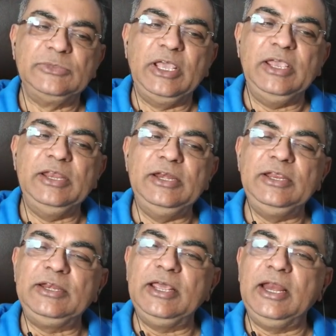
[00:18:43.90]
In
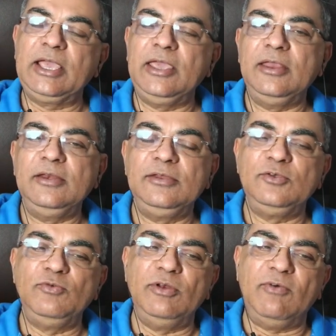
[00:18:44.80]
detail again, you
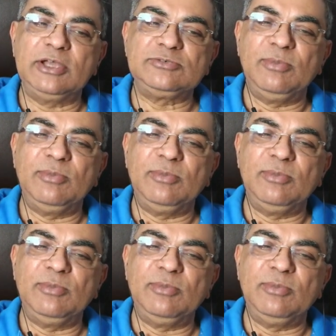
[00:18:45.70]
will watch my